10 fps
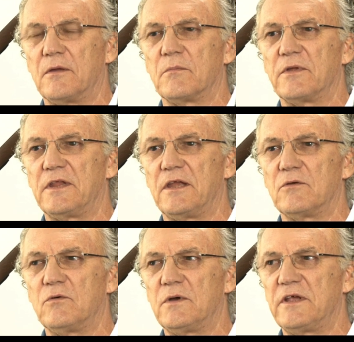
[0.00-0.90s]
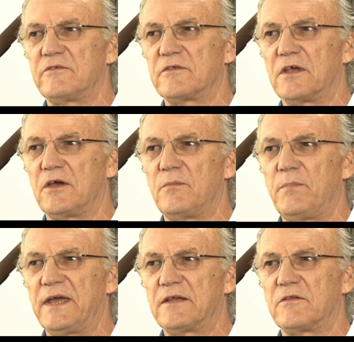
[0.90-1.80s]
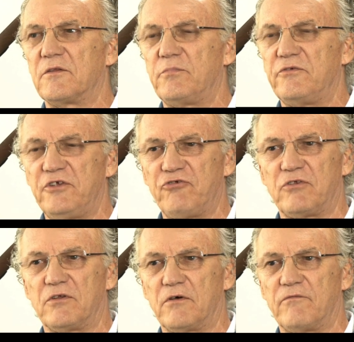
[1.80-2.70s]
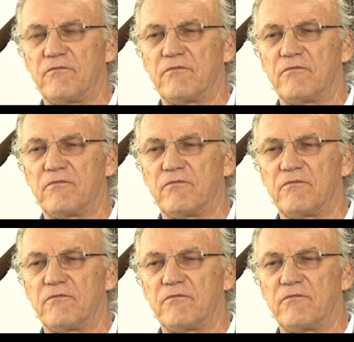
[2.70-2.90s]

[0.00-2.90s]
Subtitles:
but then always go back to the position of,